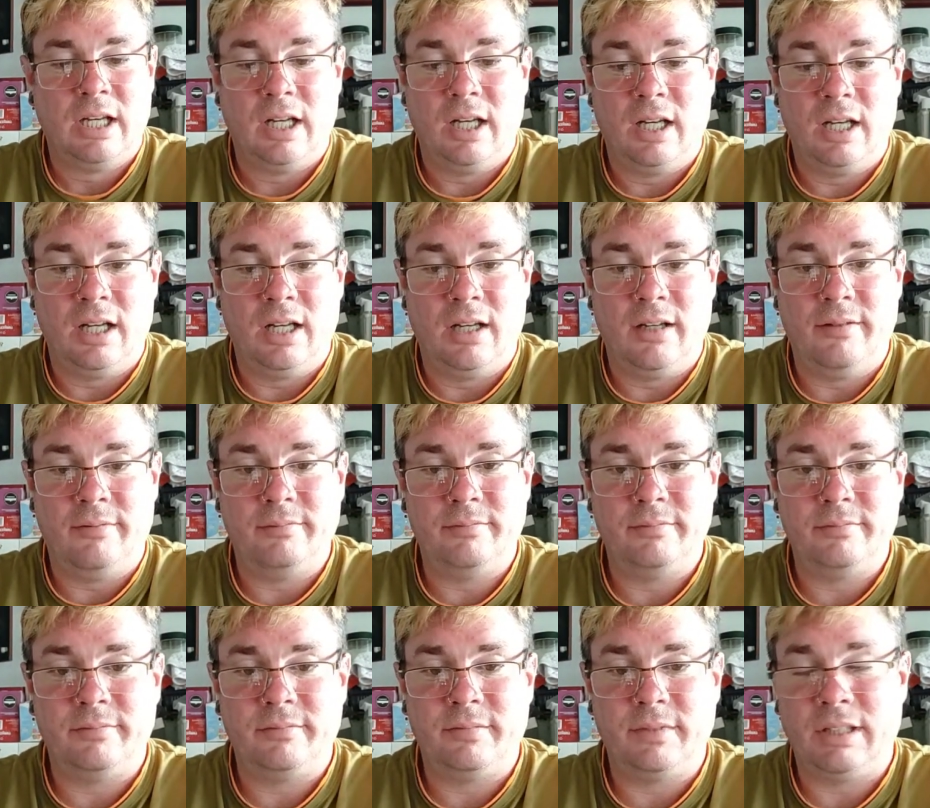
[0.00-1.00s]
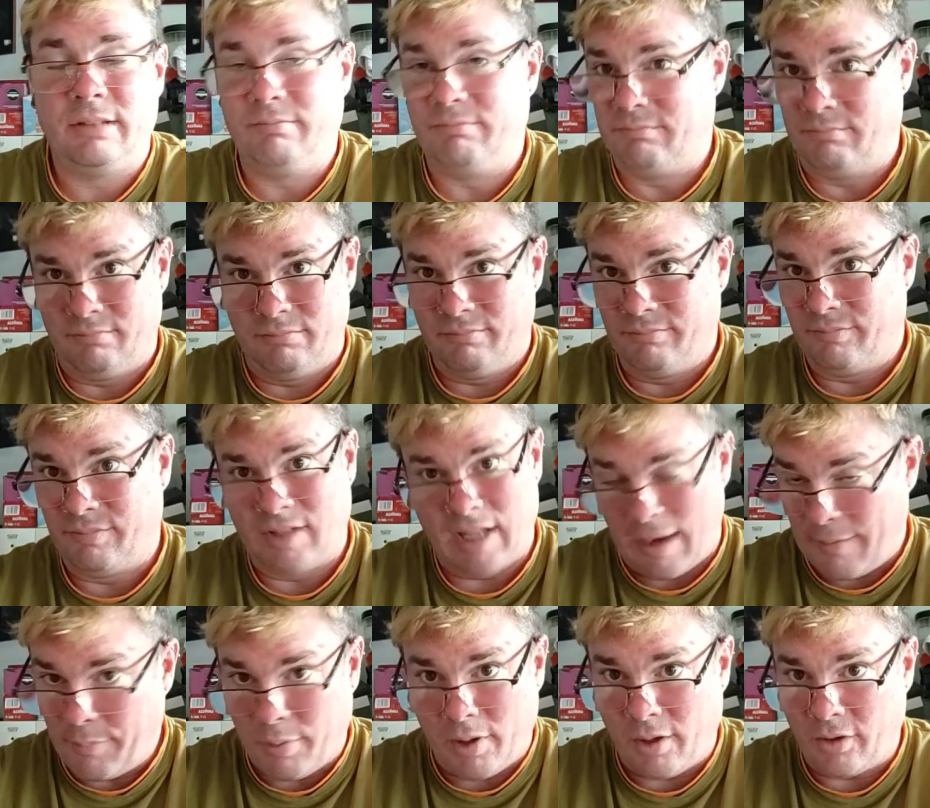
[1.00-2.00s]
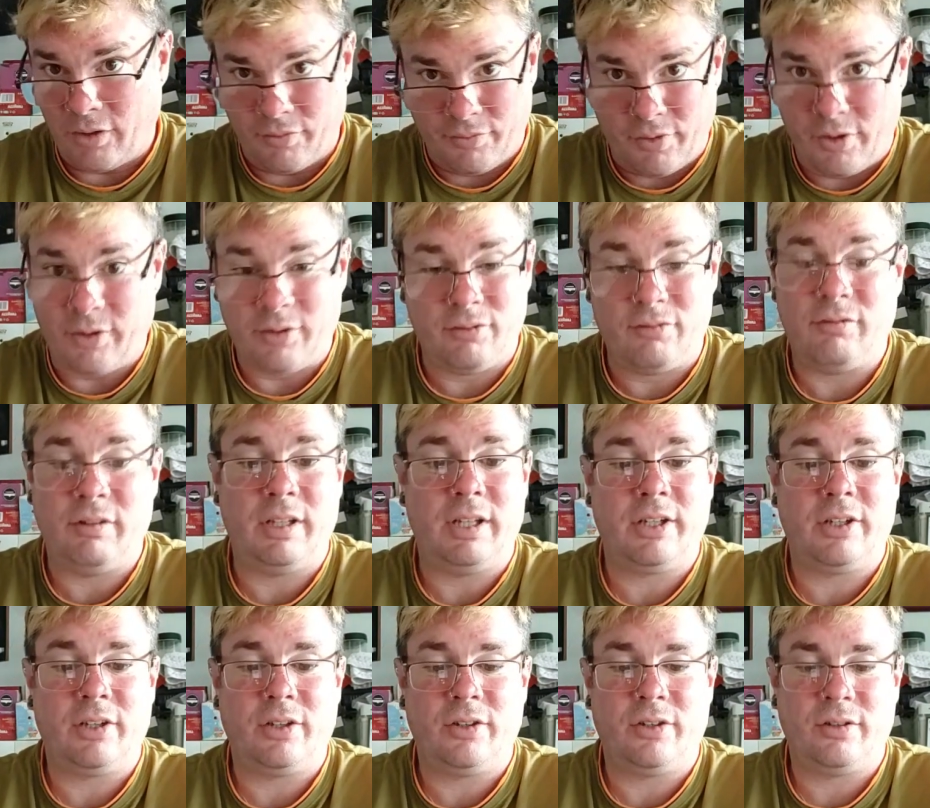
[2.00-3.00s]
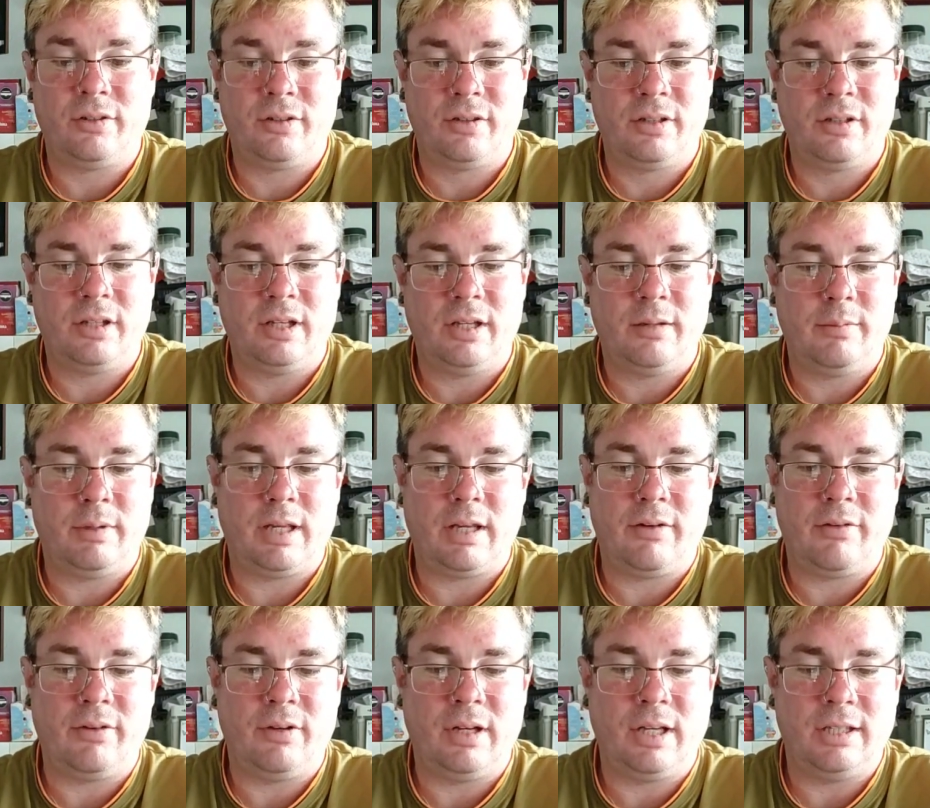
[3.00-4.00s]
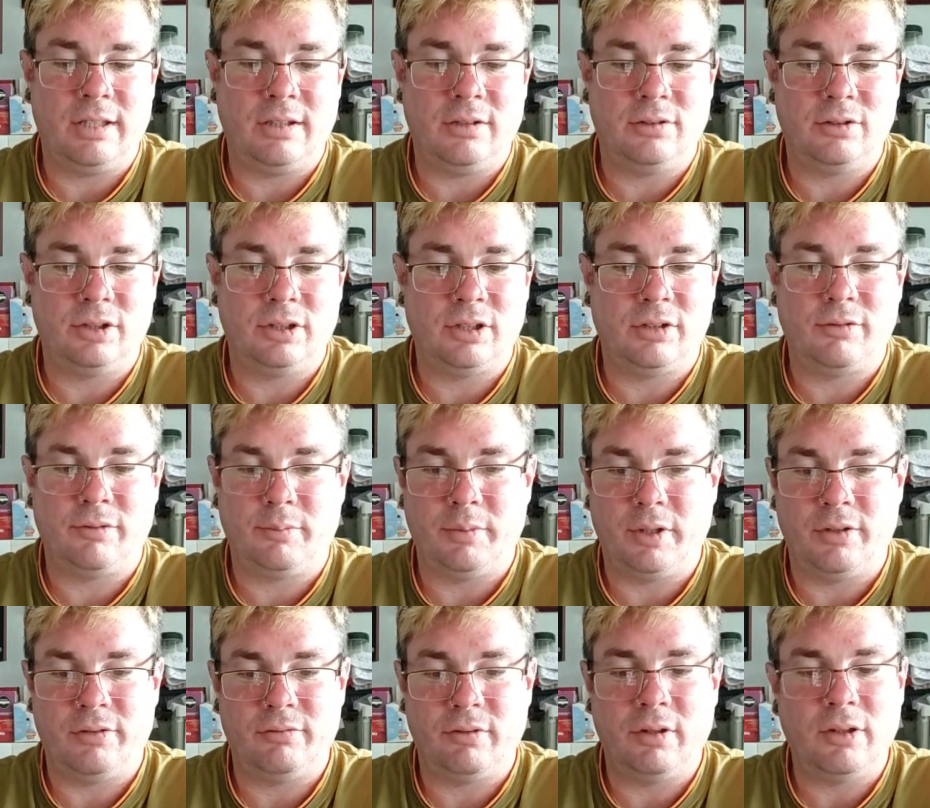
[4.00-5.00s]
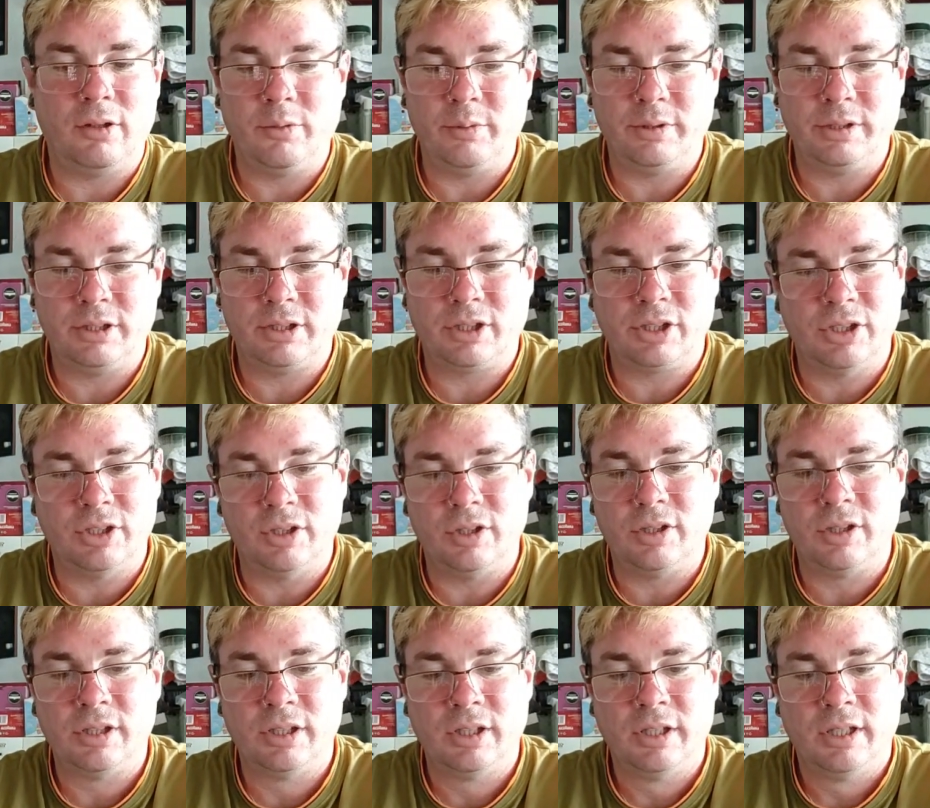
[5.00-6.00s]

That part of the phone is really good. You get a few nice little touches from Motorola, which is good.